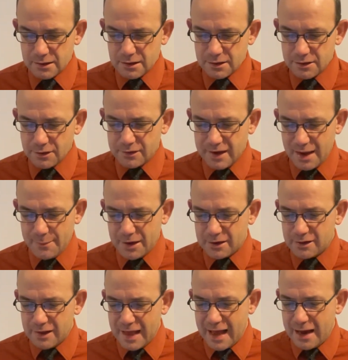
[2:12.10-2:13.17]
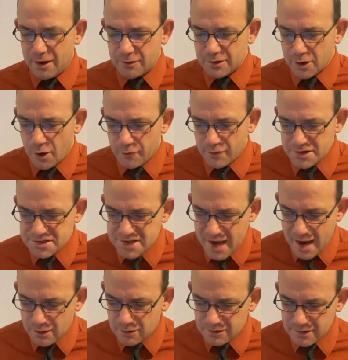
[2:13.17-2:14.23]
there came a cloud and
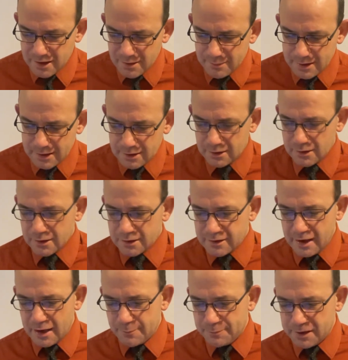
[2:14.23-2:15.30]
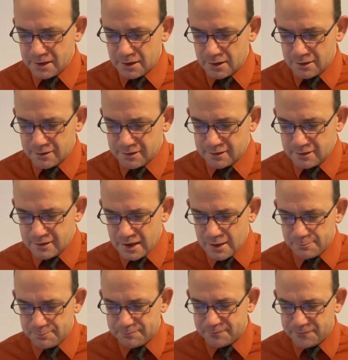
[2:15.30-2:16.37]
overshadowed them, and they appeared they
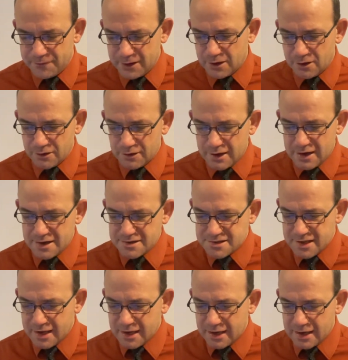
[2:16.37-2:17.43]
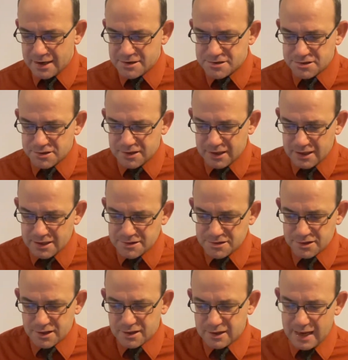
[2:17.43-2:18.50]
appeared as they entered
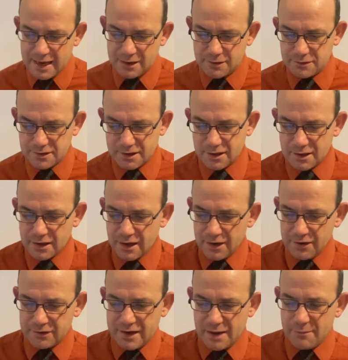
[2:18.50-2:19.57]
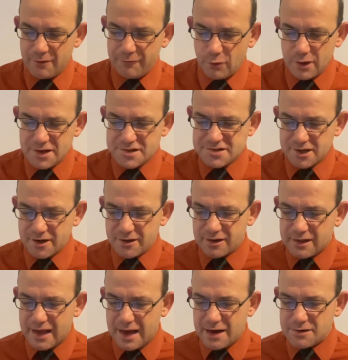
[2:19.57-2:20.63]
into the cloud. And there came a voice out of
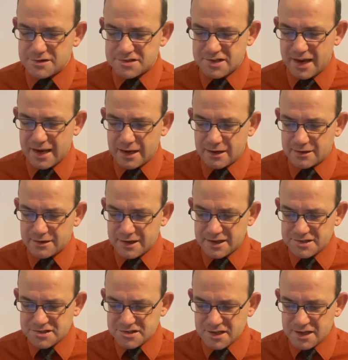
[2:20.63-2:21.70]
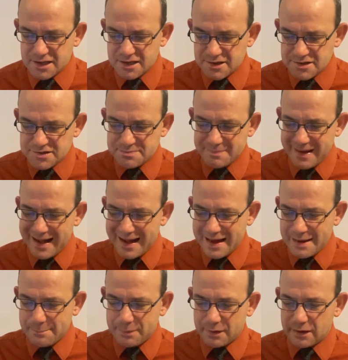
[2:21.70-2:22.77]
the cloud saying, This is
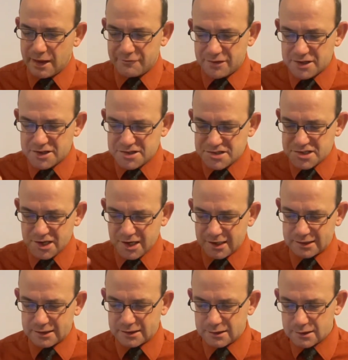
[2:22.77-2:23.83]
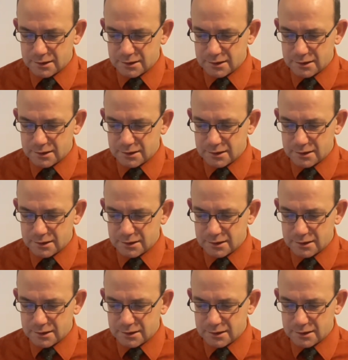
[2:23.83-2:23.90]
my beloved son,